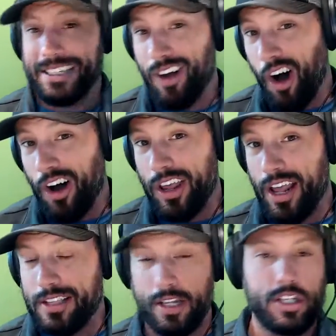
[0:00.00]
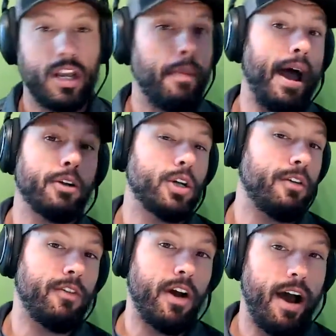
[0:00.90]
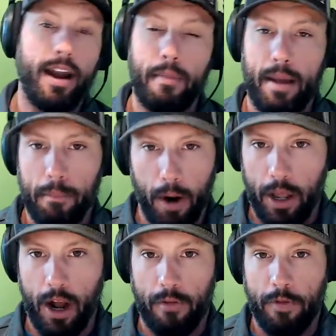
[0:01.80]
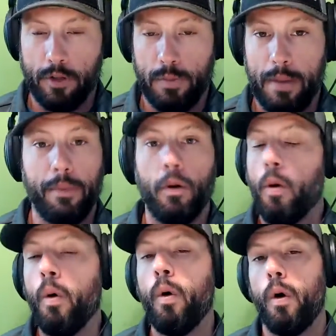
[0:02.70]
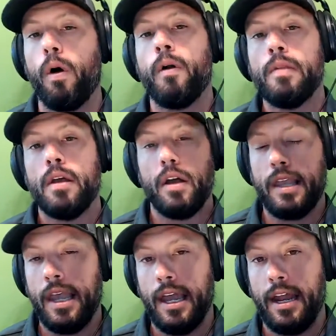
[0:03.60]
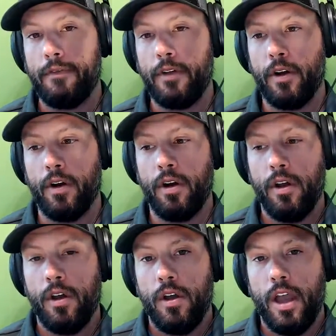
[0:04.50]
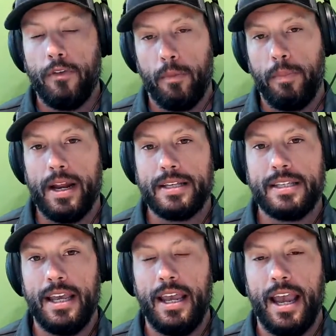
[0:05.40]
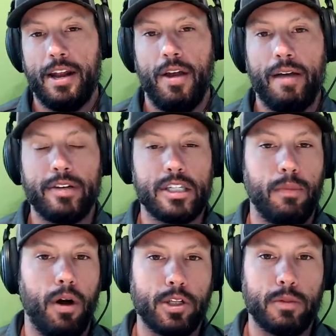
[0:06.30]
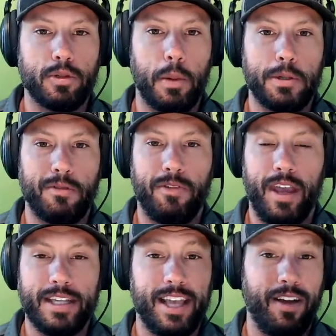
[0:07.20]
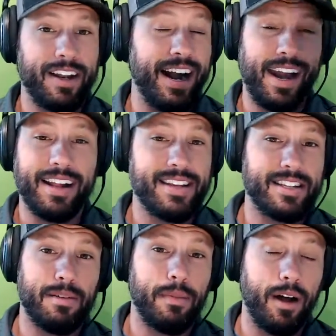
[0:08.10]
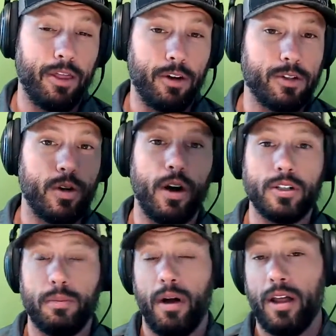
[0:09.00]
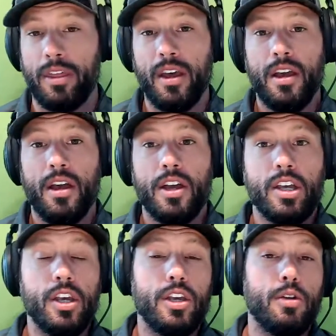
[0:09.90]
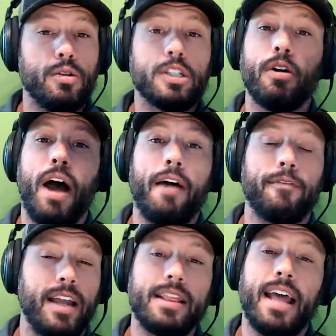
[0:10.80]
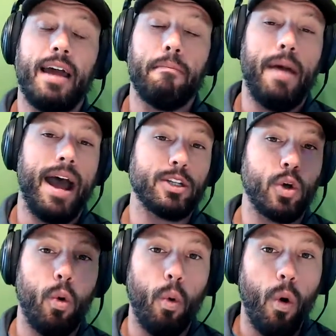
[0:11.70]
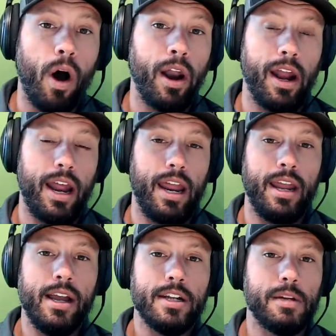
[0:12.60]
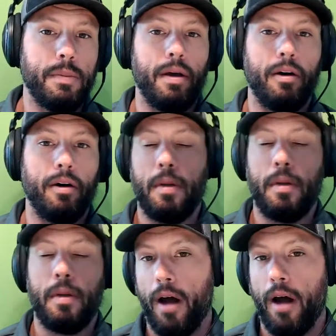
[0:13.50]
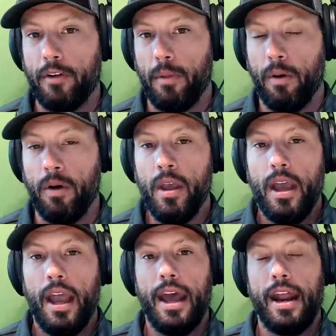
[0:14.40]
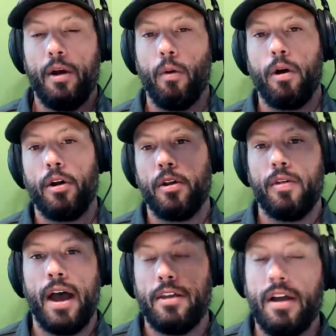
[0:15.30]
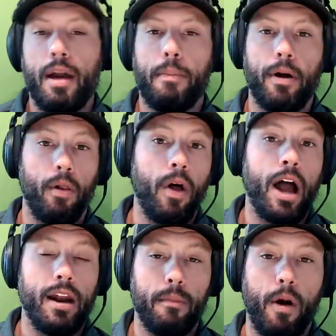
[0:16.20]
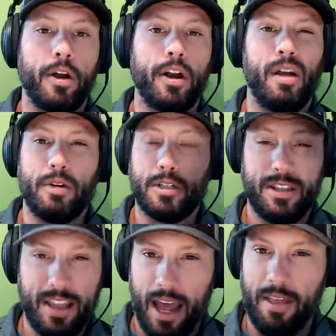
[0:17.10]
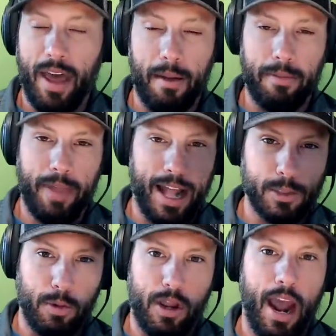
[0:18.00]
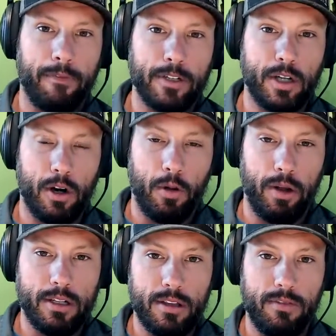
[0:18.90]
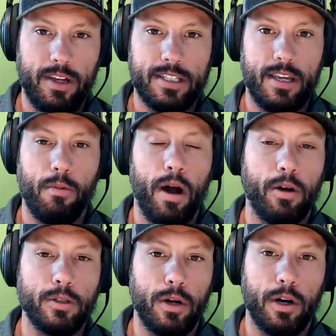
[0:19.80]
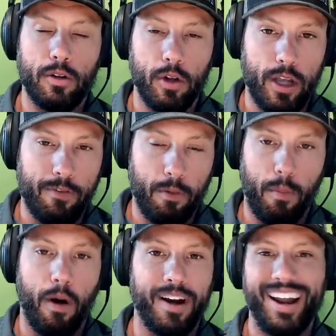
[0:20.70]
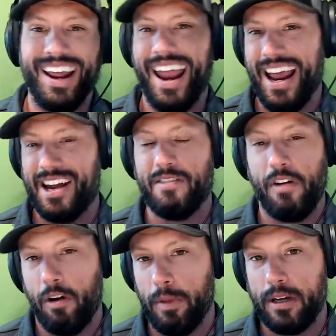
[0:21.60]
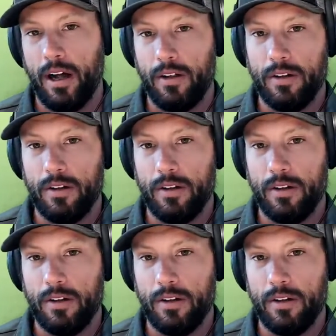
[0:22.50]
audience and somehow try to figure out how to make money off those people? Or again, if you're B2C and you have a small subscription fee, say like 99 cents a month or $2 a month, you still have to get that mass quantity to be able to be profitable. And in order to do that, you got to put a lot into marketing, which that's when you have to start going to the VC well, is when you're looking for marketing and development dollars.